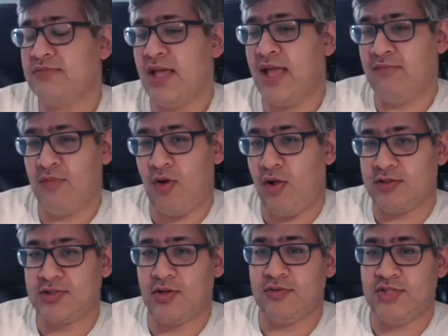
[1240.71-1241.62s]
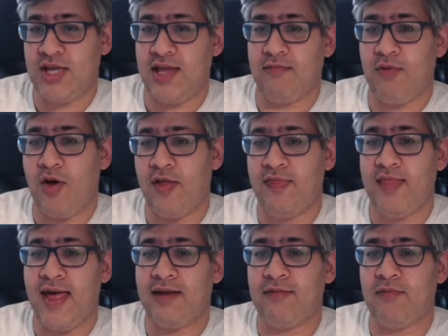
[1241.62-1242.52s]
and also, Jay, on
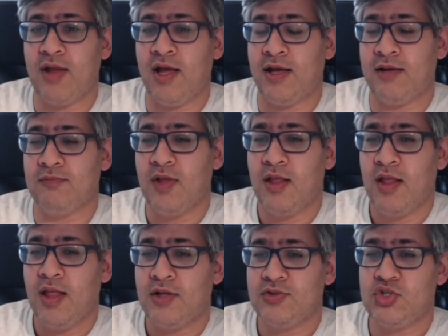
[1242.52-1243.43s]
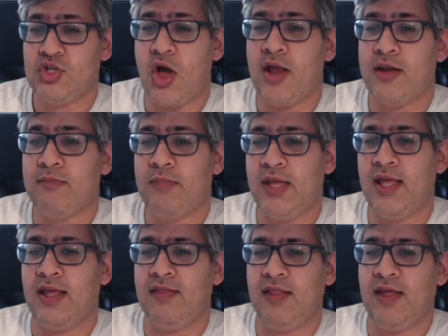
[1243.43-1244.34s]
that, John
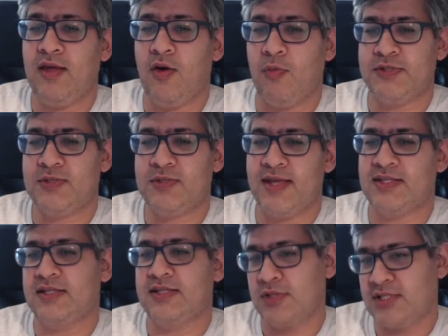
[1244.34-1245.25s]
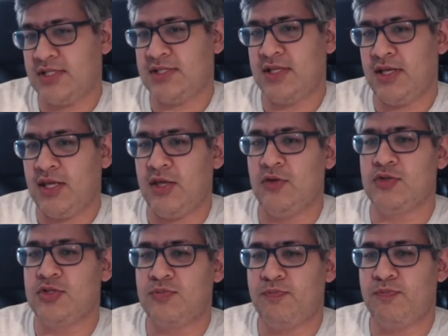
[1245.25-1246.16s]
being in the open spaces, which is the
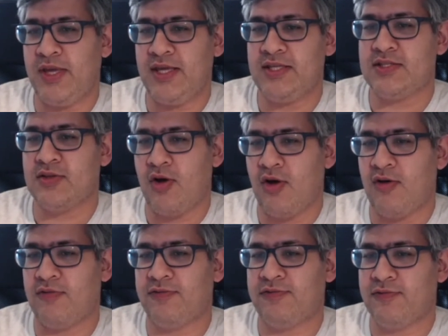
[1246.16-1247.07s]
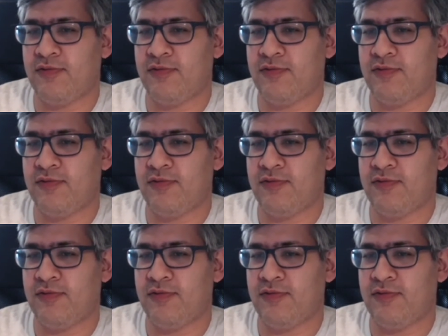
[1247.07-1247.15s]
huge piece of